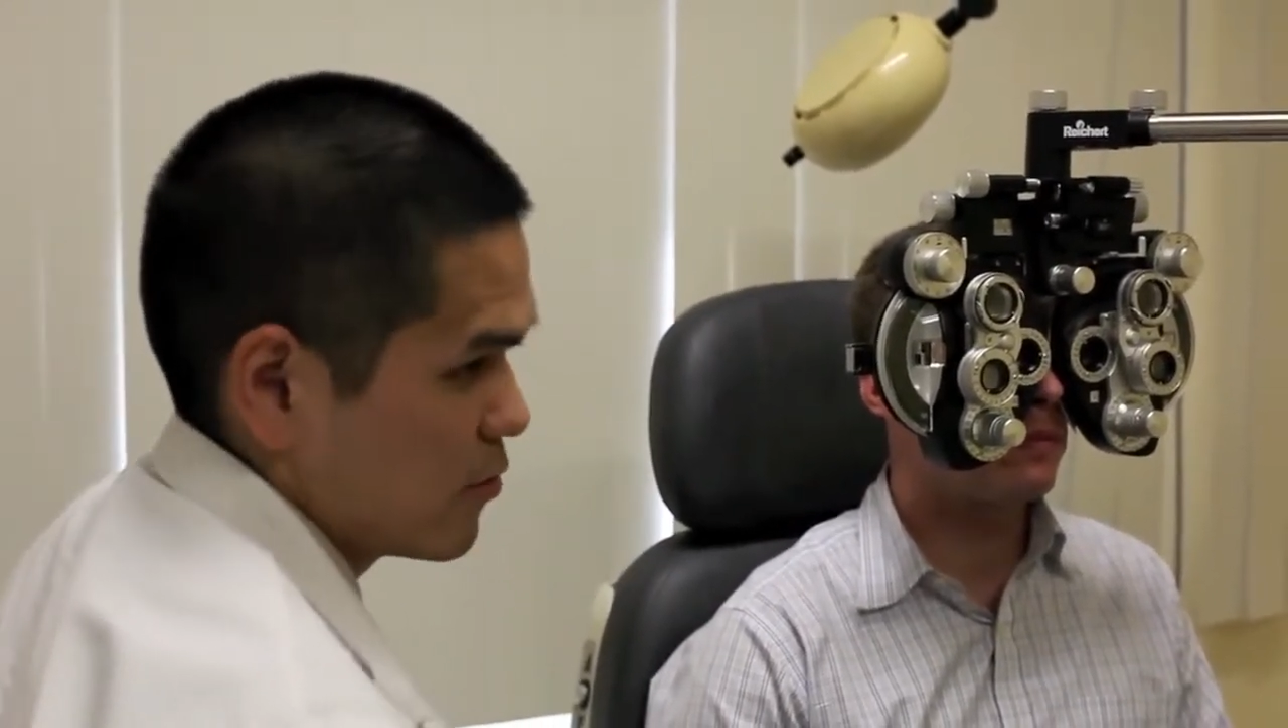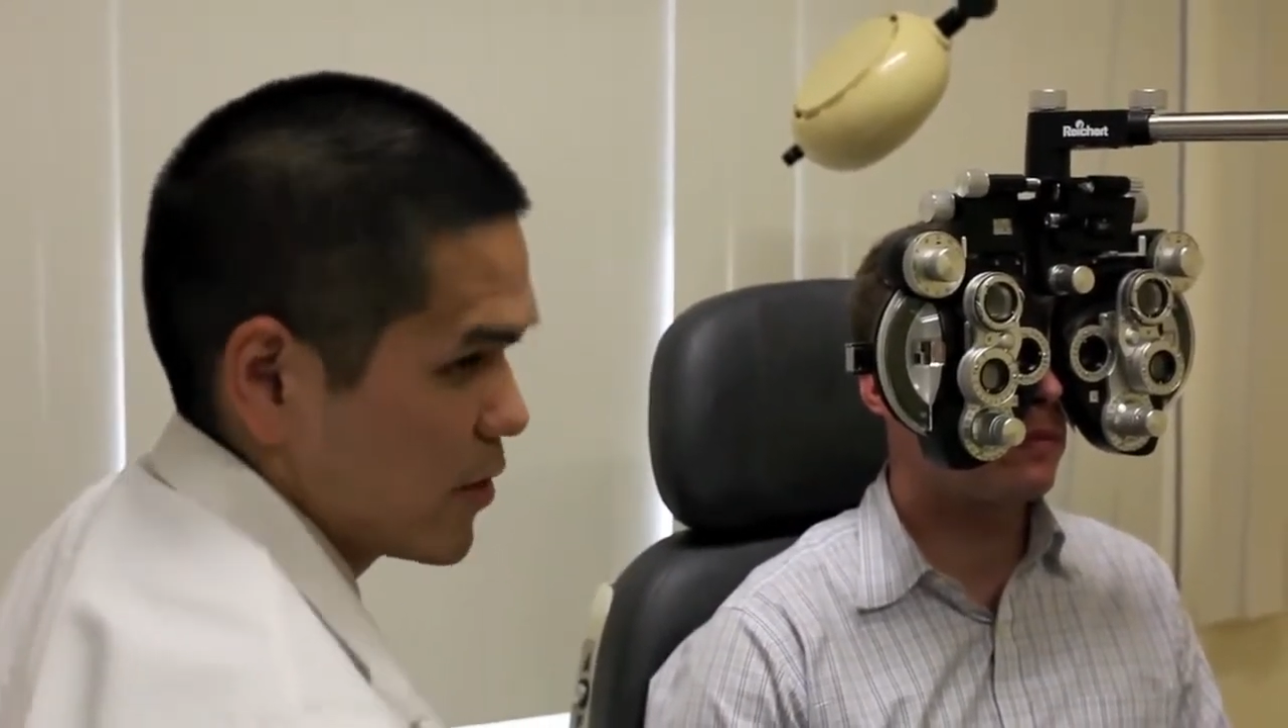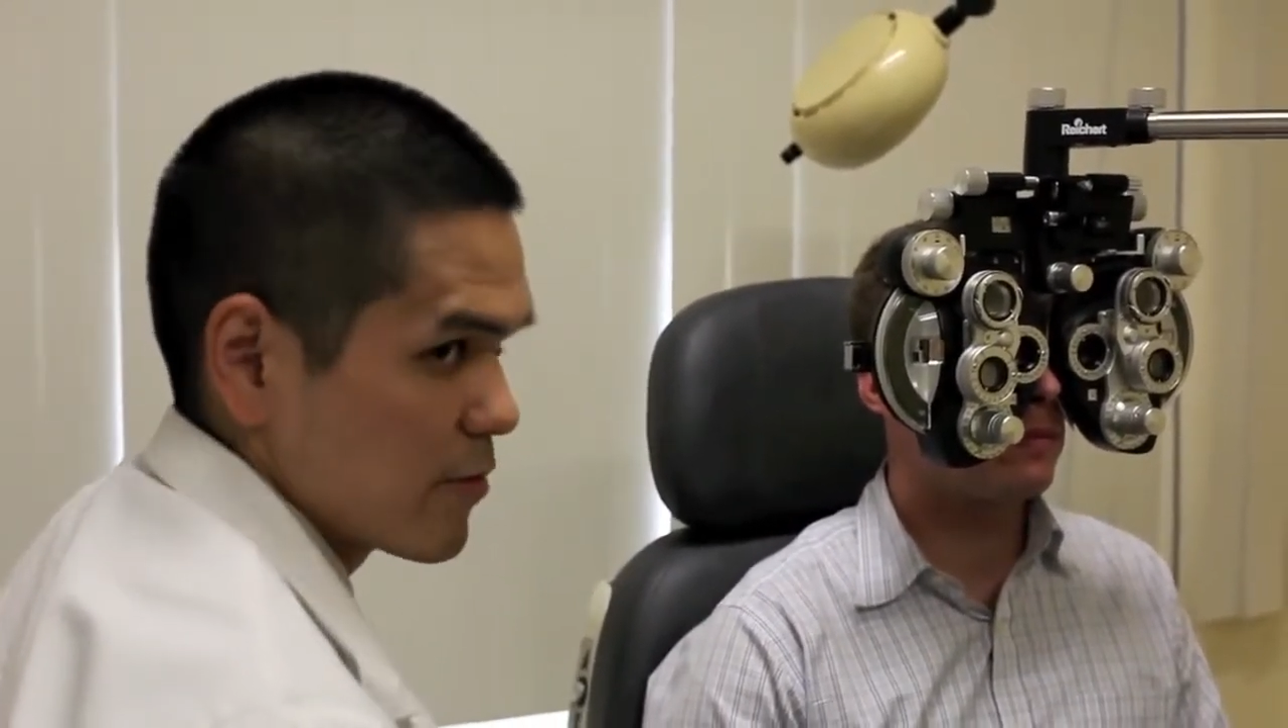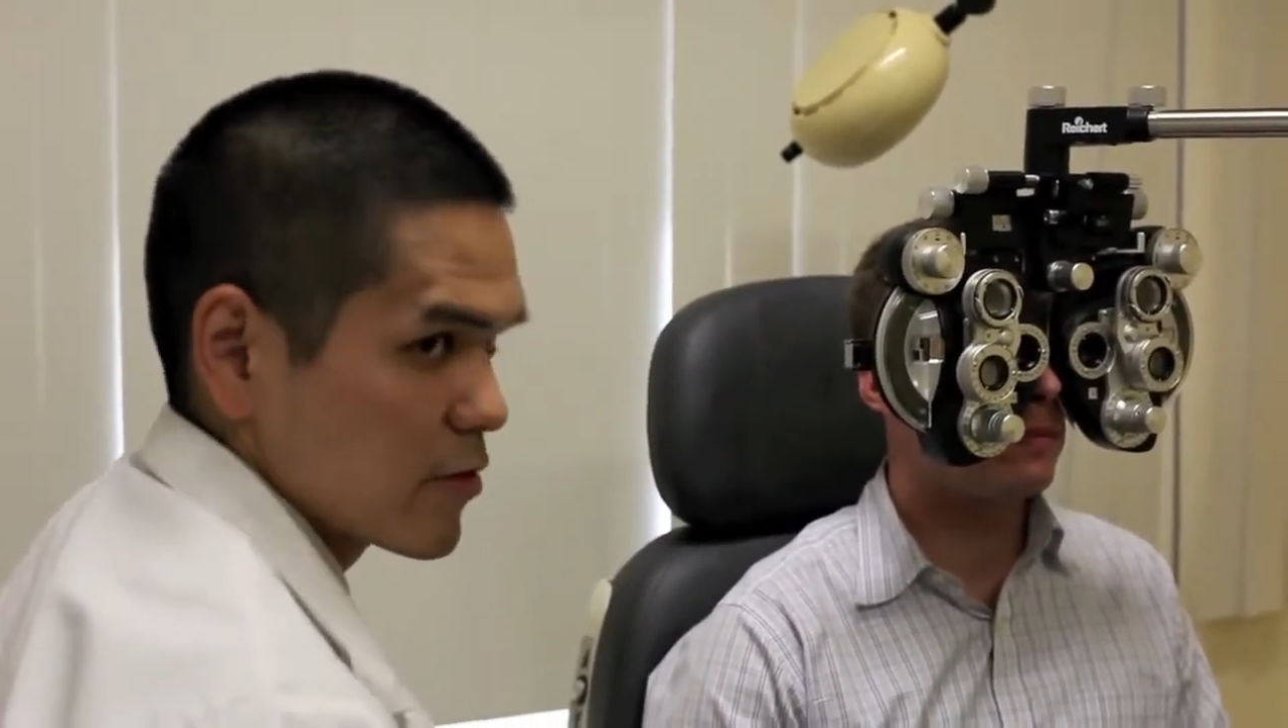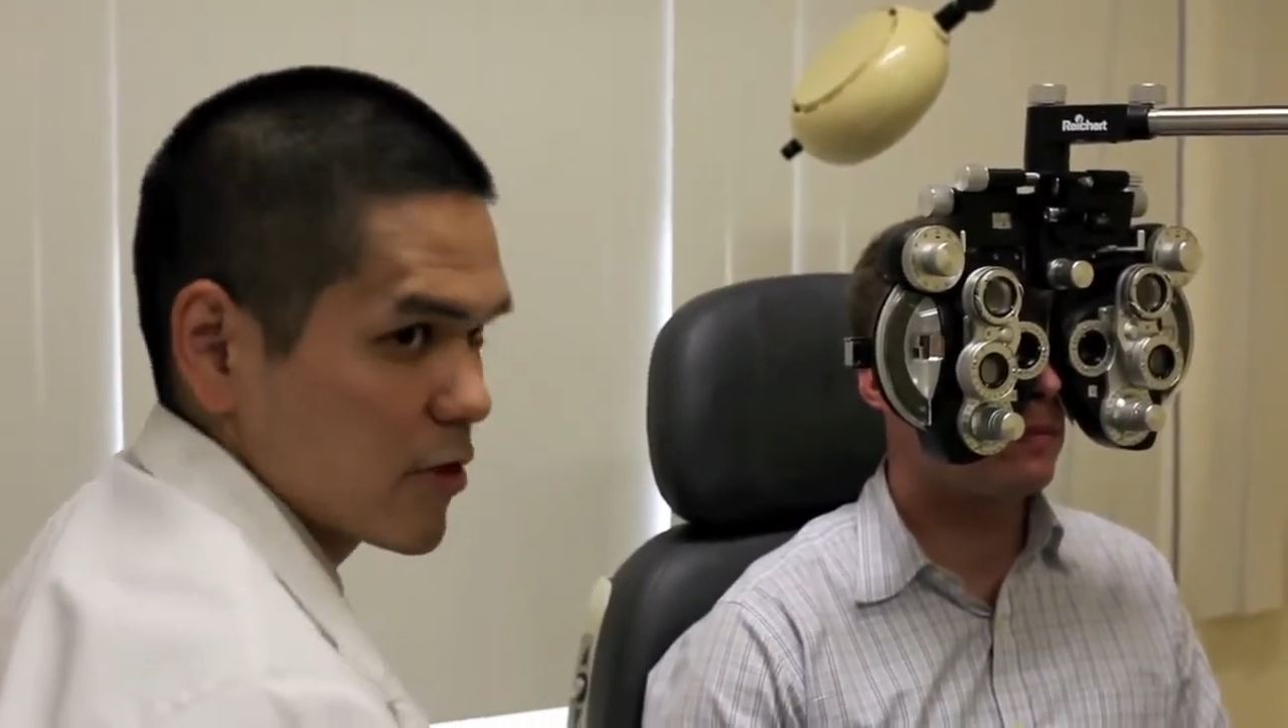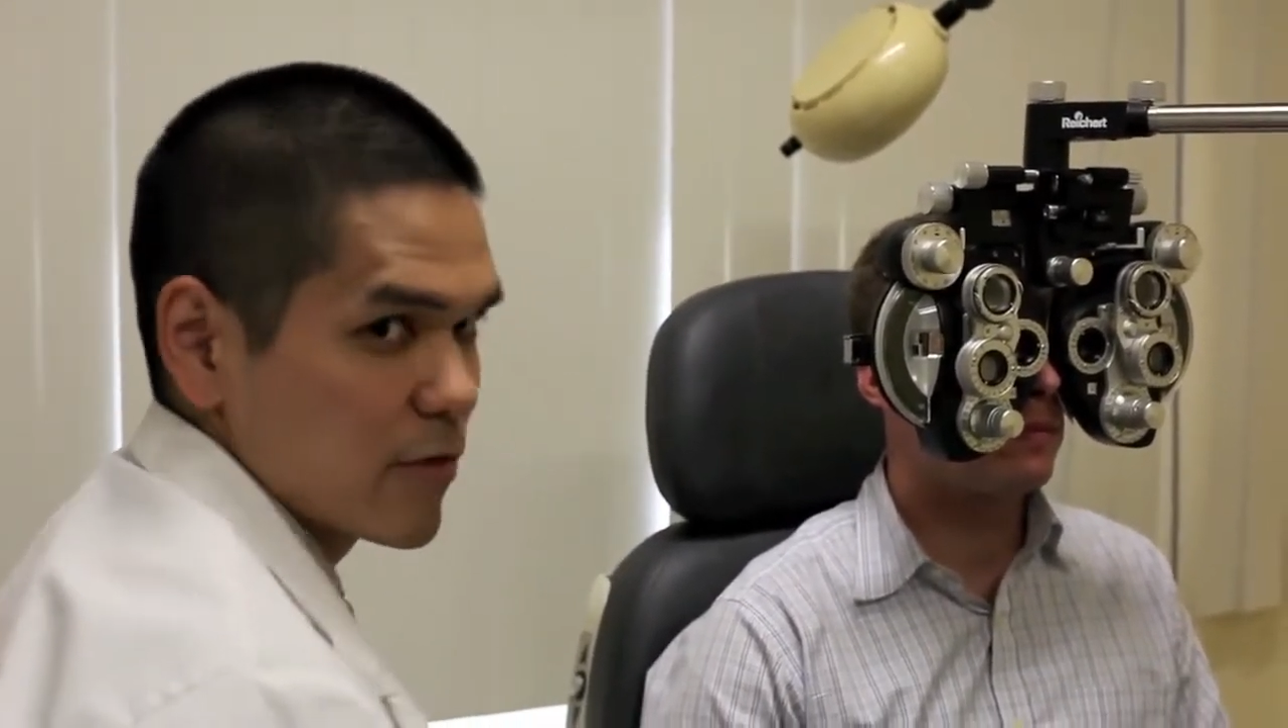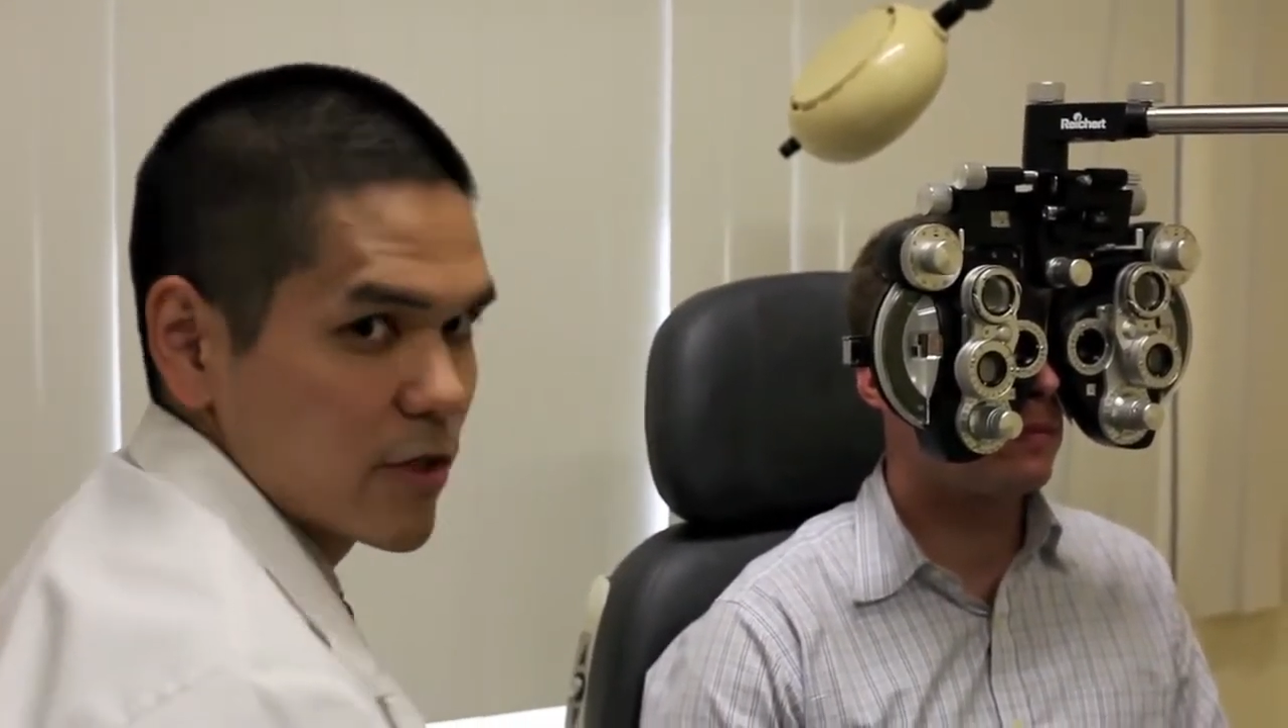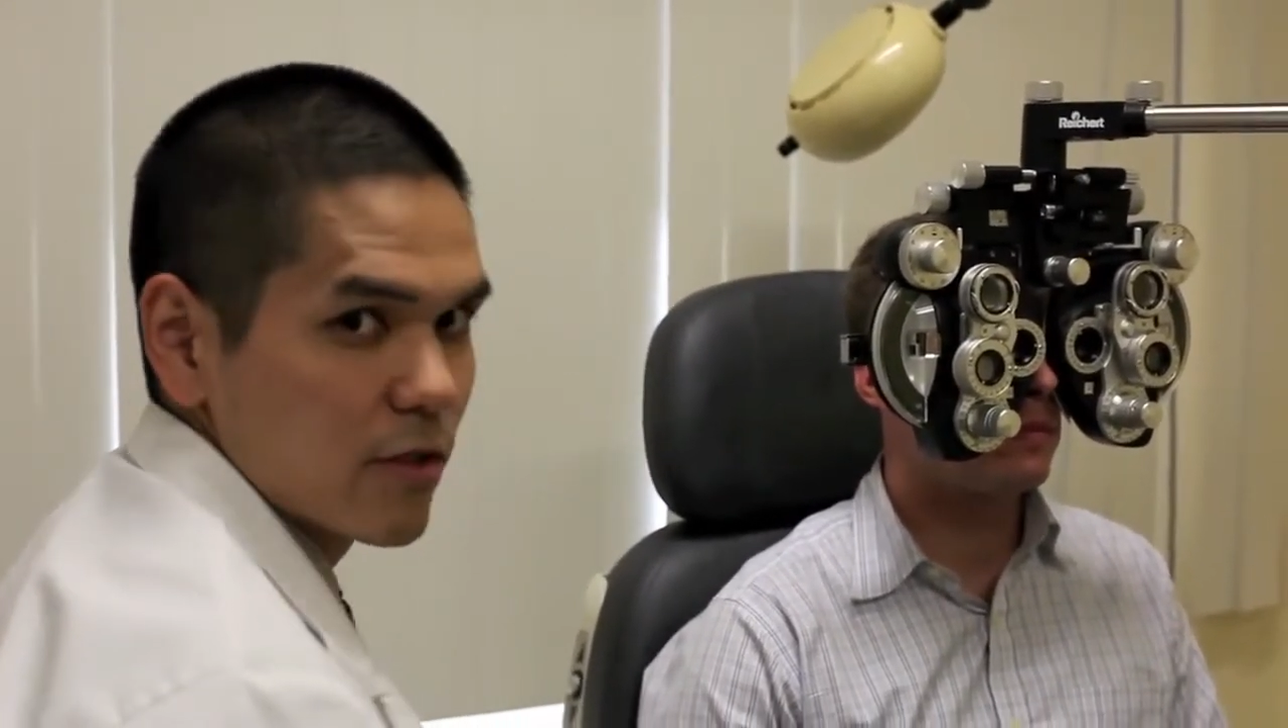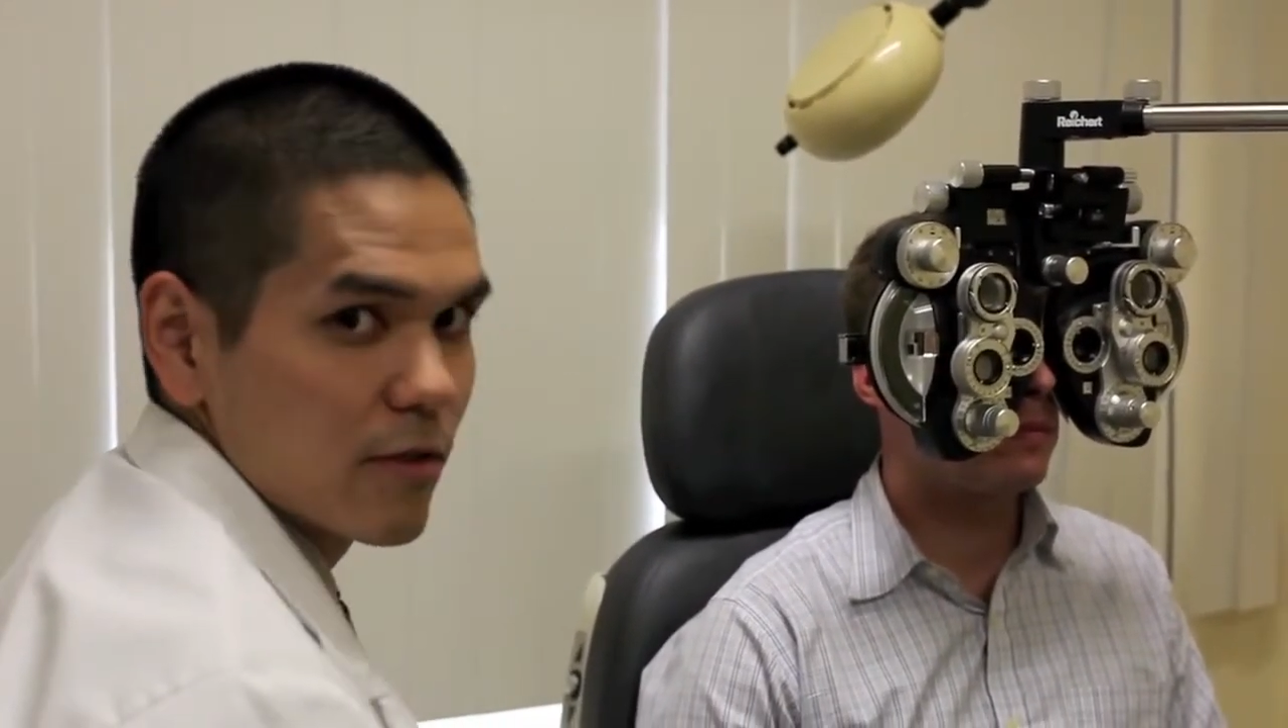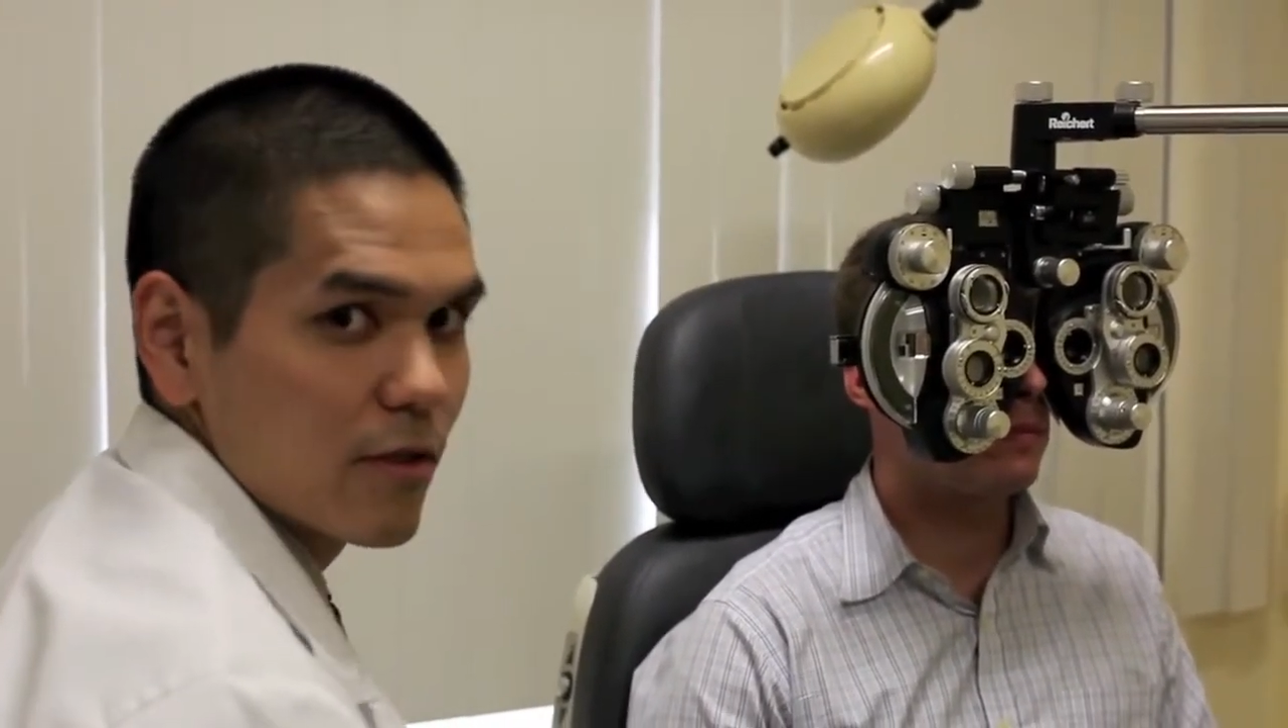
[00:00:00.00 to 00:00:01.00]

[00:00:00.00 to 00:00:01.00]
my prescription.